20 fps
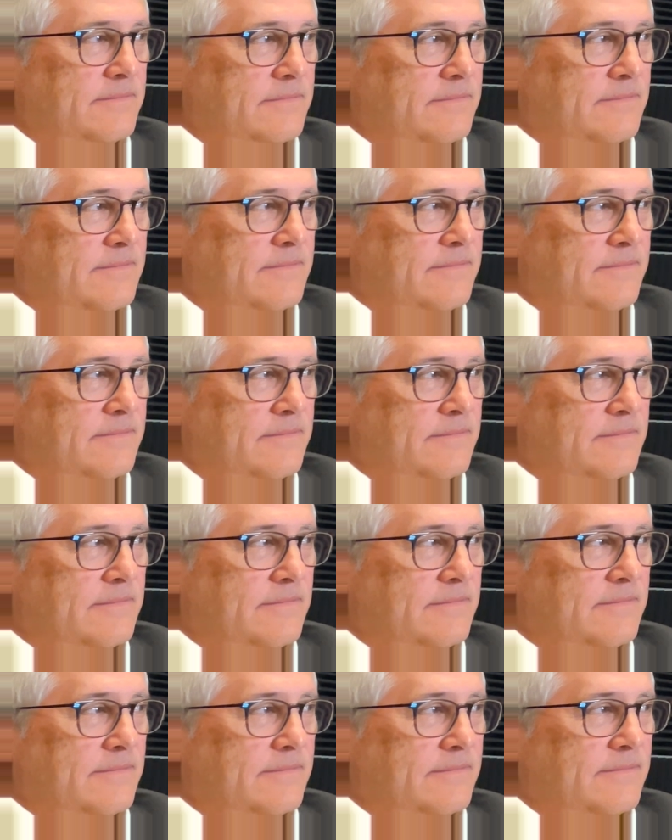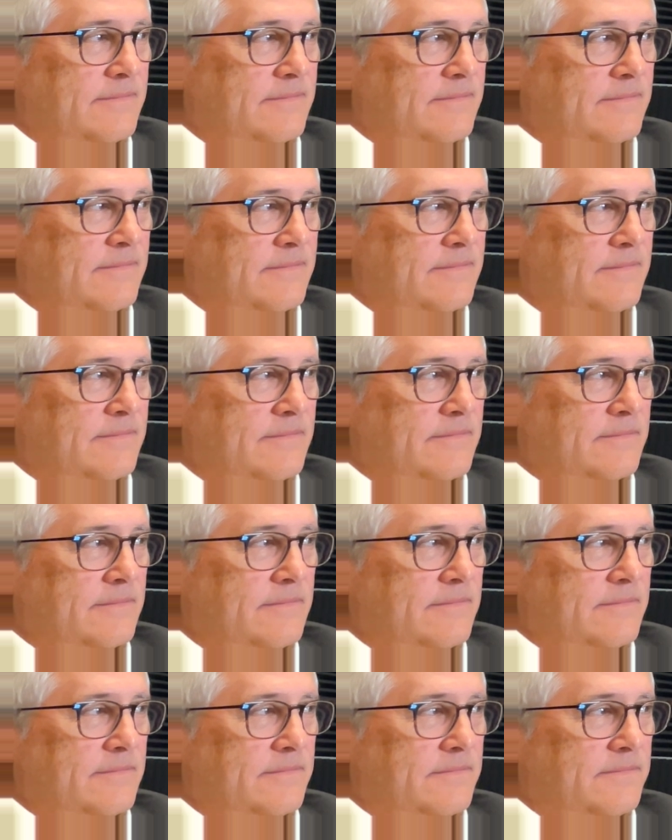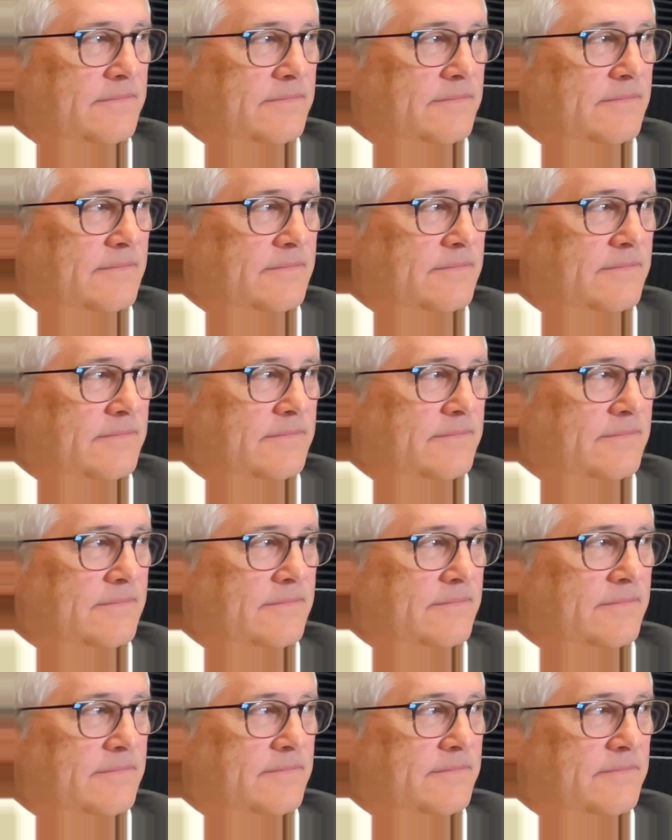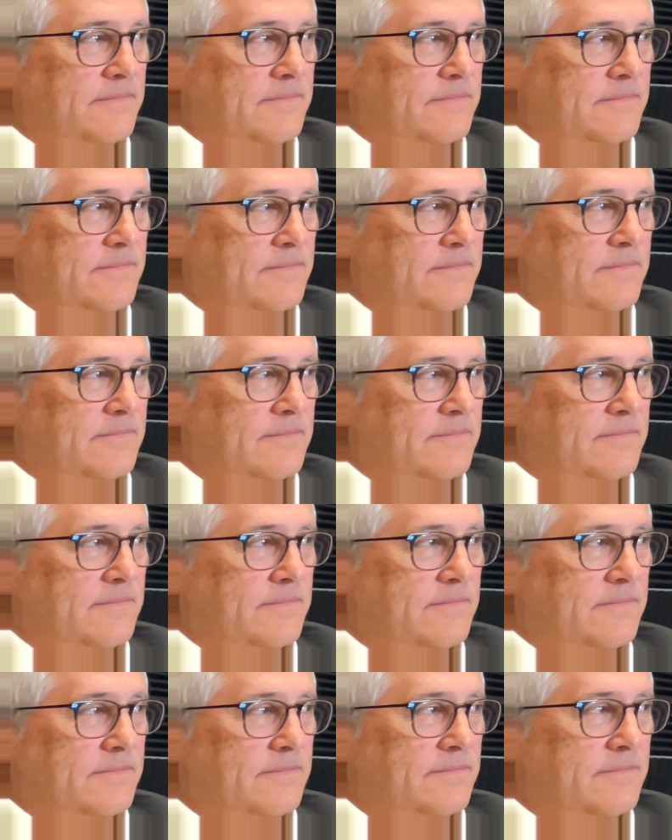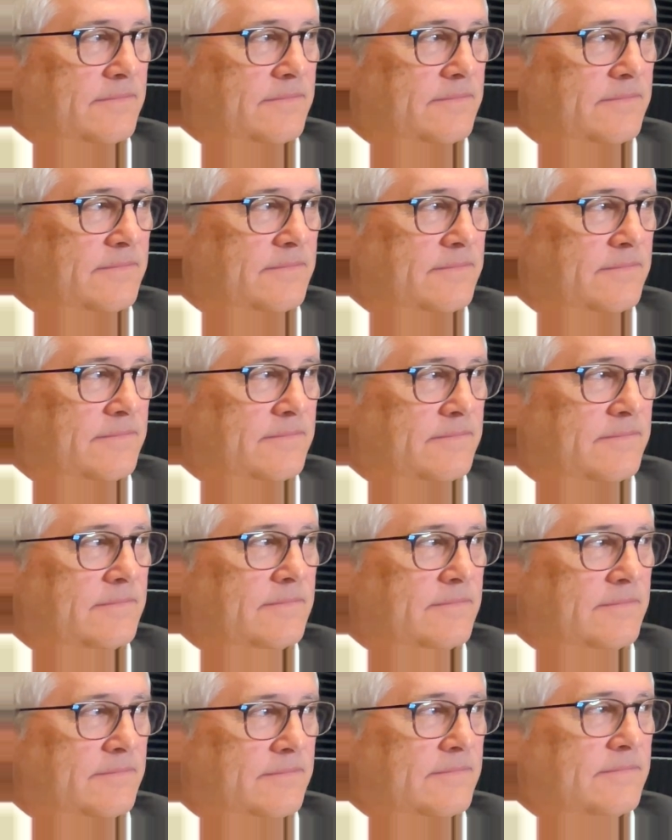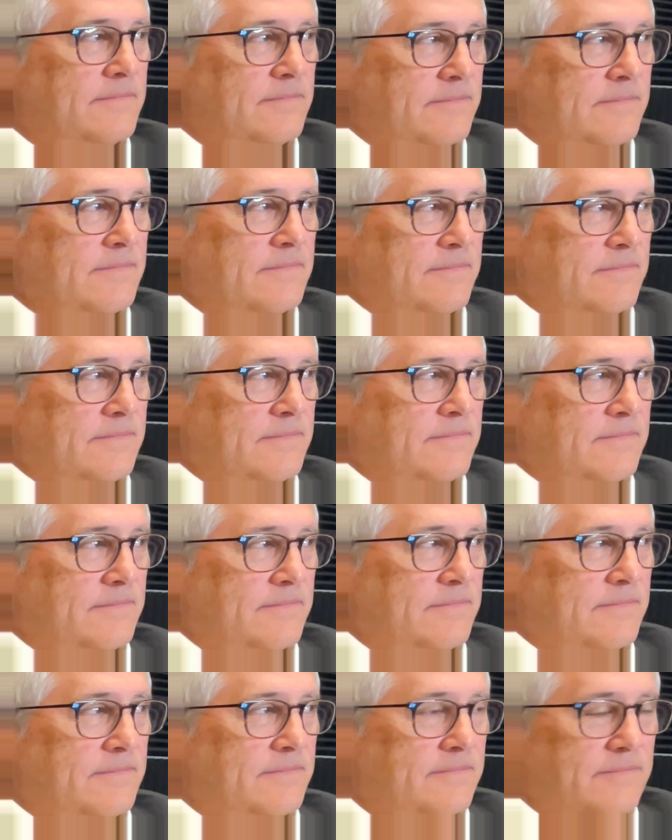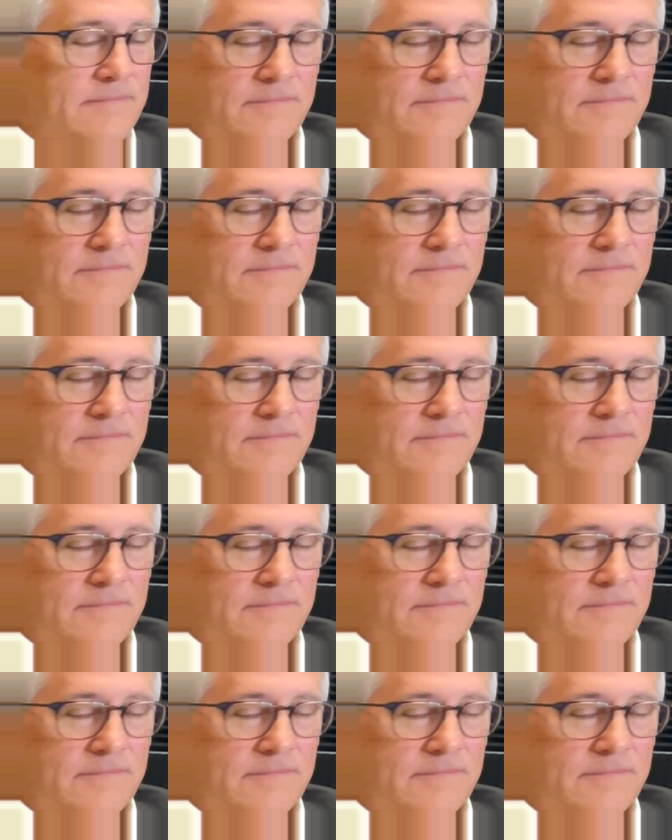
The person shown says nothing.